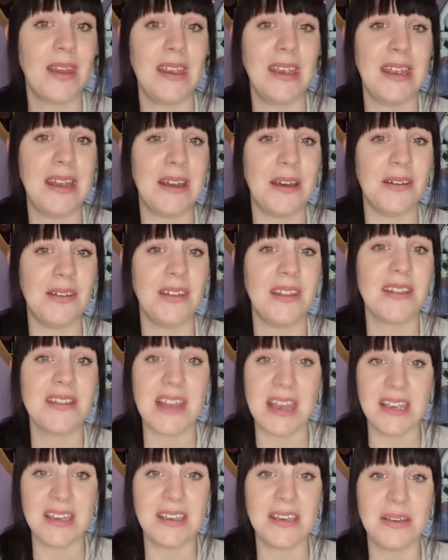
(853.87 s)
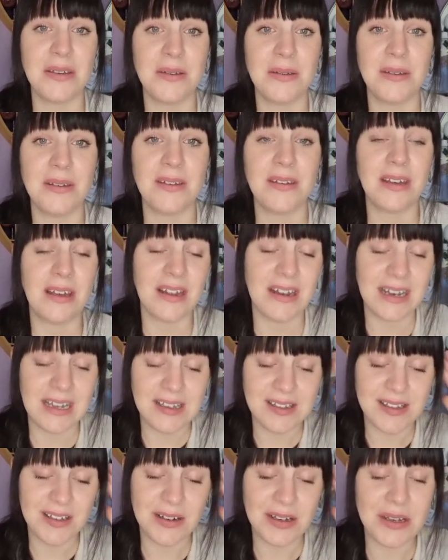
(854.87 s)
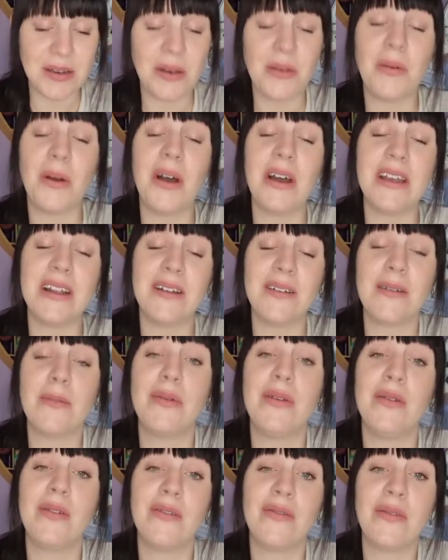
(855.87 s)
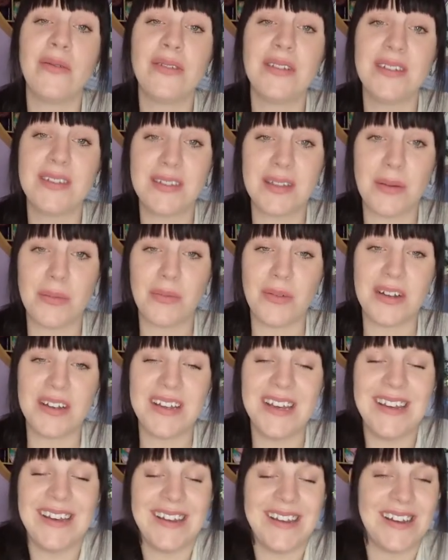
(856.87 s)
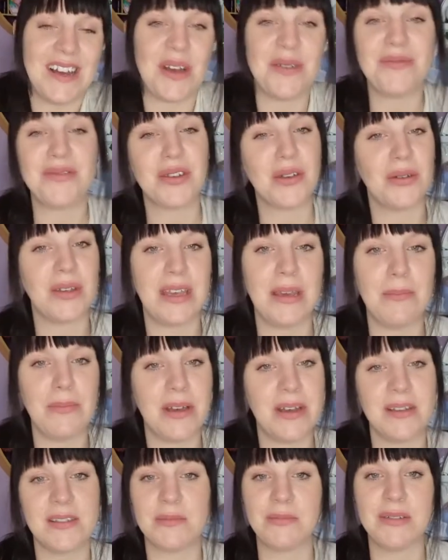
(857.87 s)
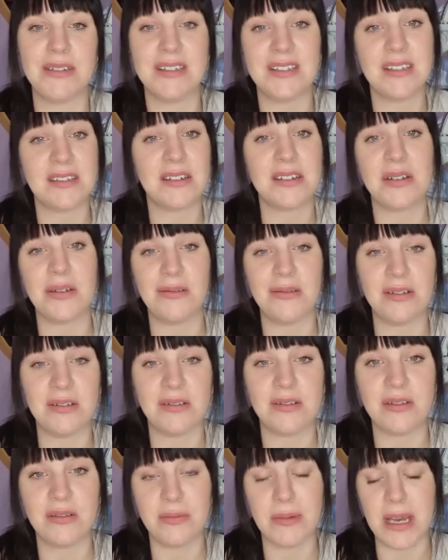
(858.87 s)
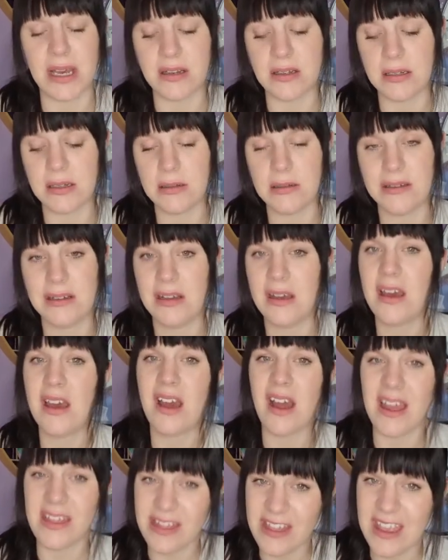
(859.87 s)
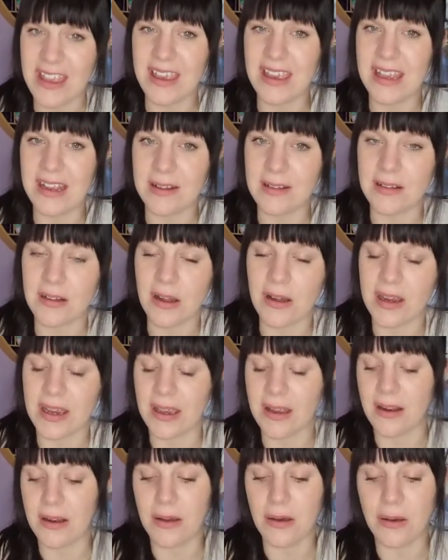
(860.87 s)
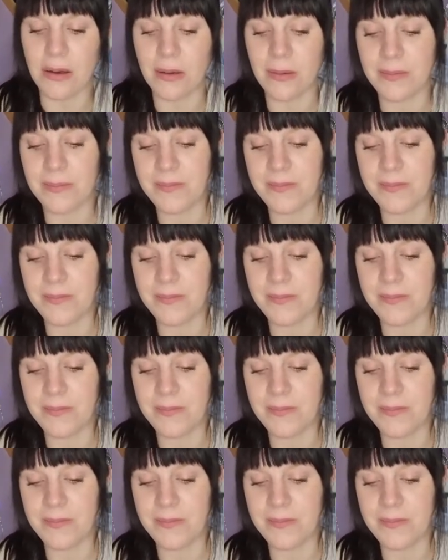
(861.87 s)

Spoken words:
You know, thank you. At least I know I look beautiful to someone. I'm joking, my husband says I don't look too bad. I think he's lying though.